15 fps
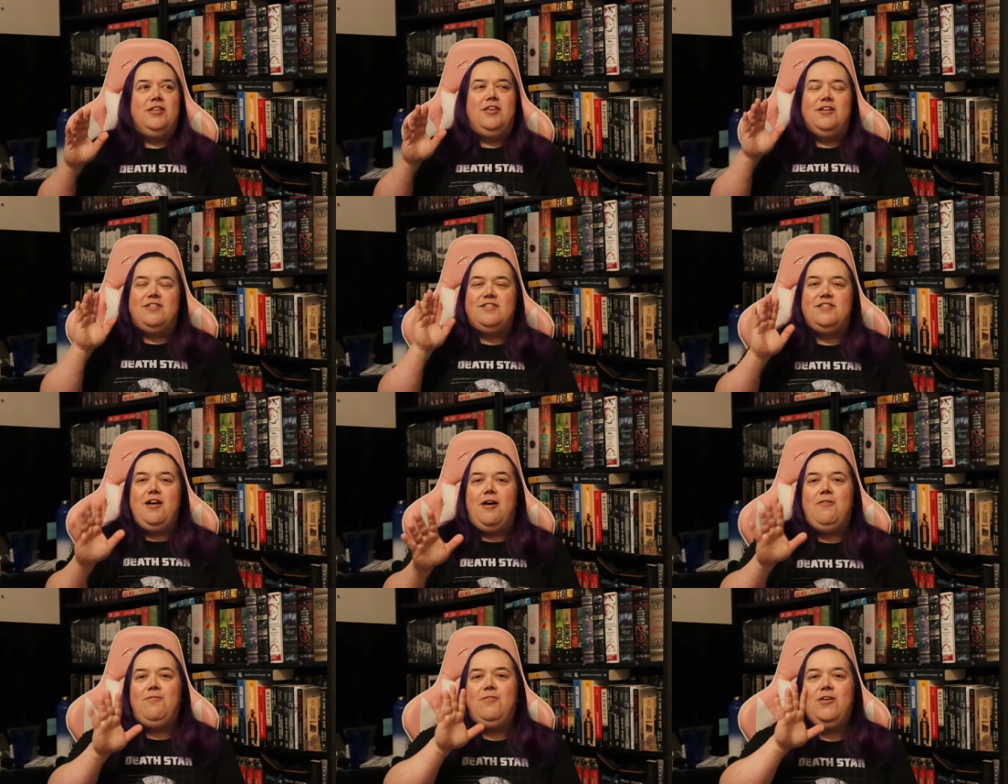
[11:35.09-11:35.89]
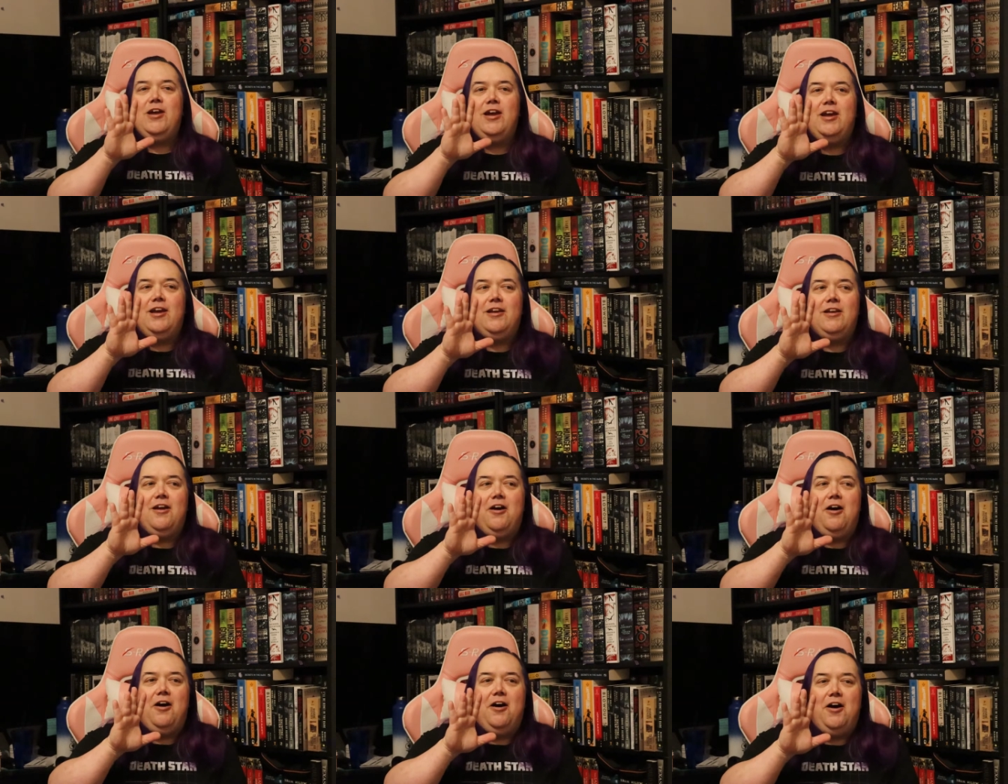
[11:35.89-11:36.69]
The stuff in
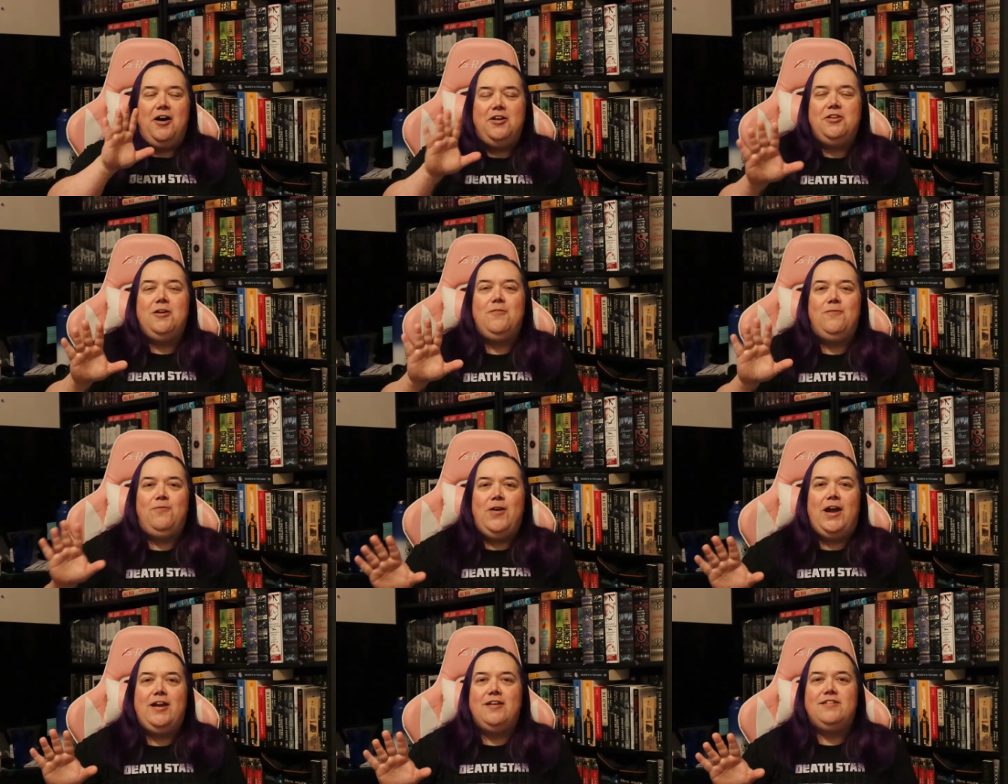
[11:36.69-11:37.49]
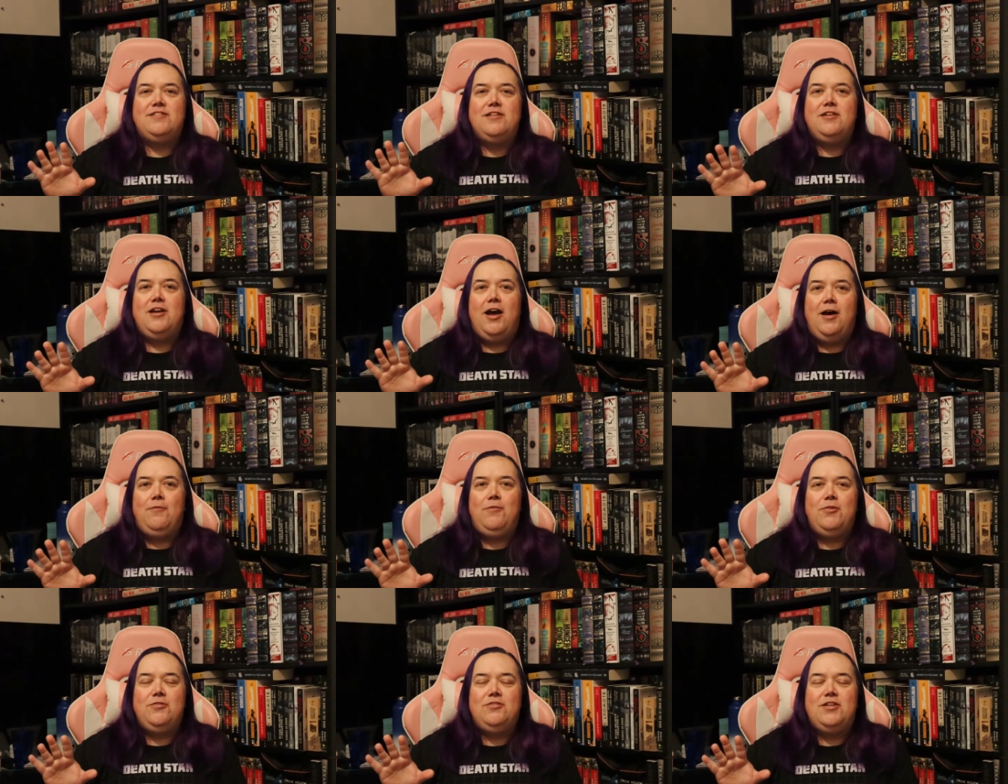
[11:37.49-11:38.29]
other fantasy
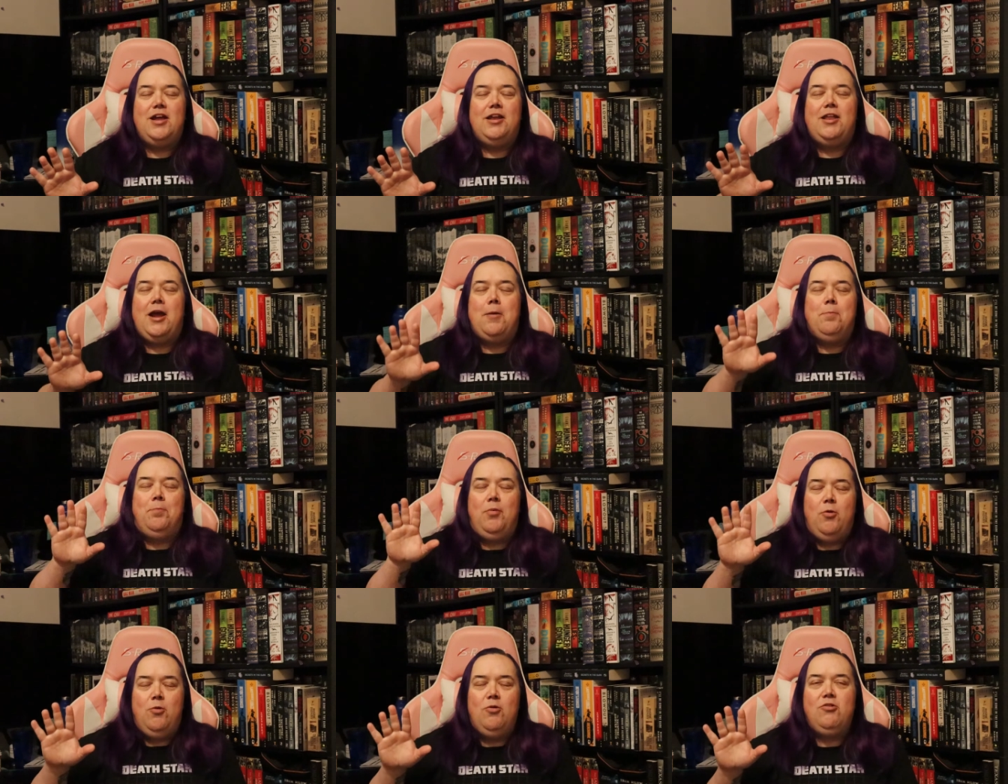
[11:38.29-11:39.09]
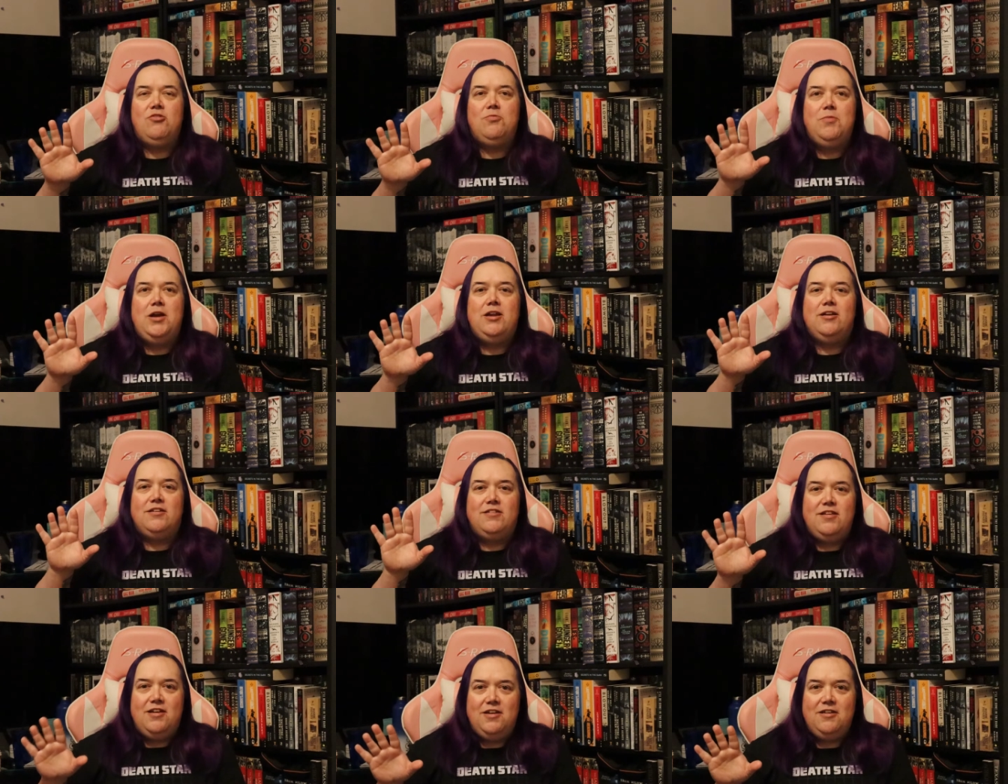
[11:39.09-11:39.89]
novels that like bores me to
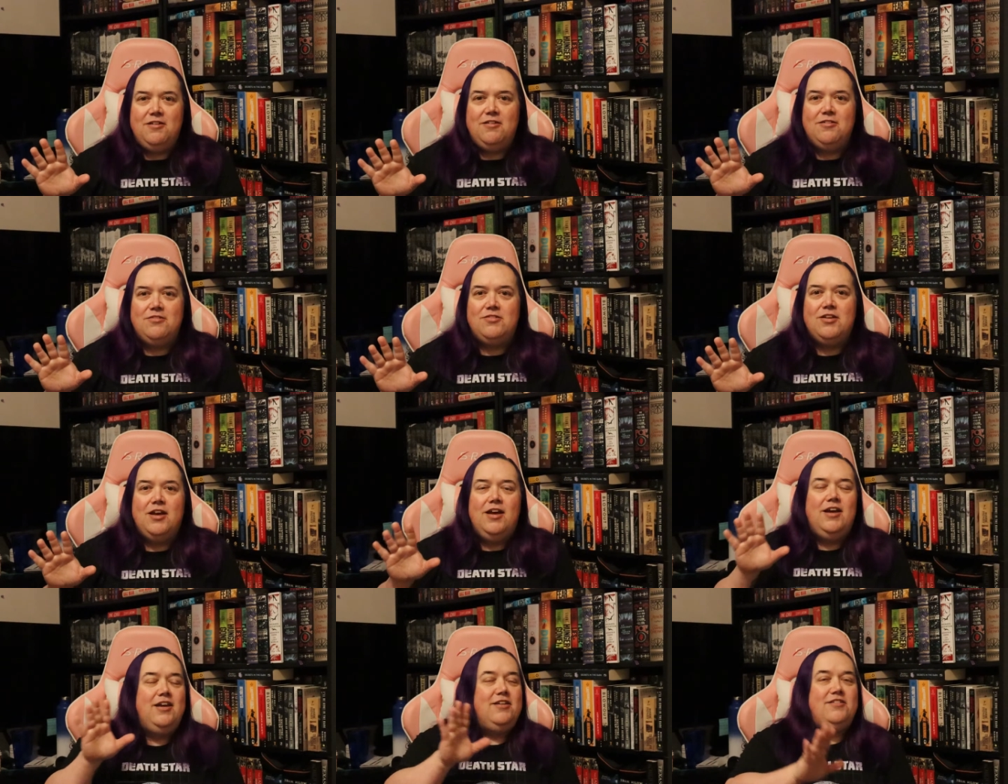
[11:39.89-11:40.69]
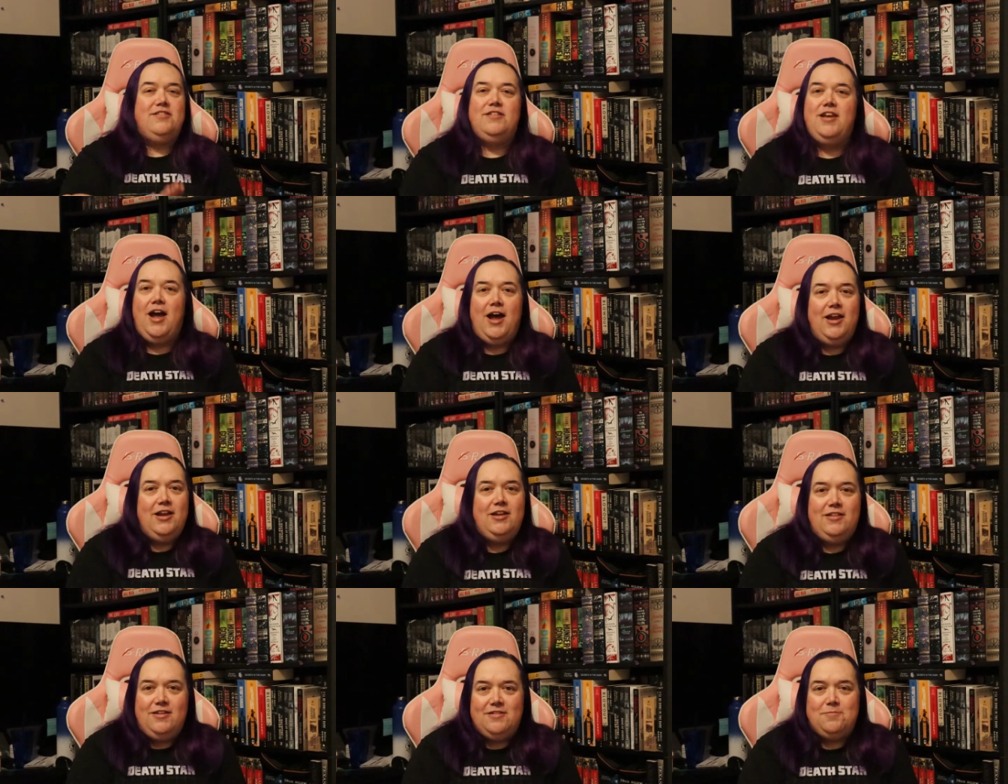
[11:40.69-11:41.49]
tears is not
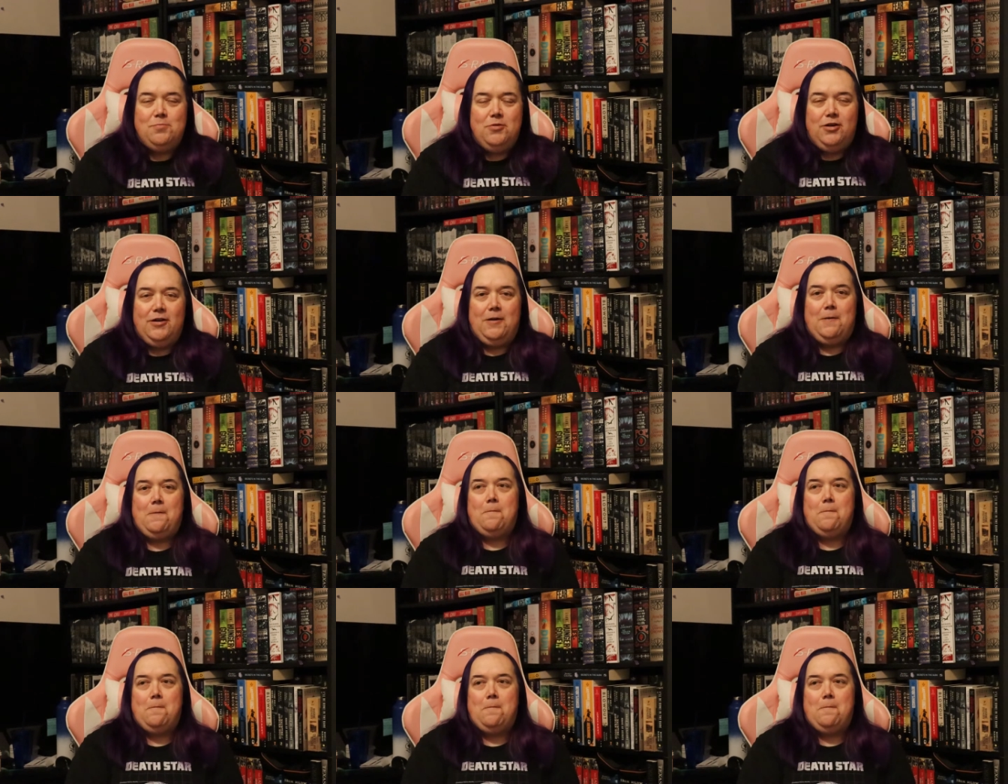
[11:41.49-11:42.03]
in this book.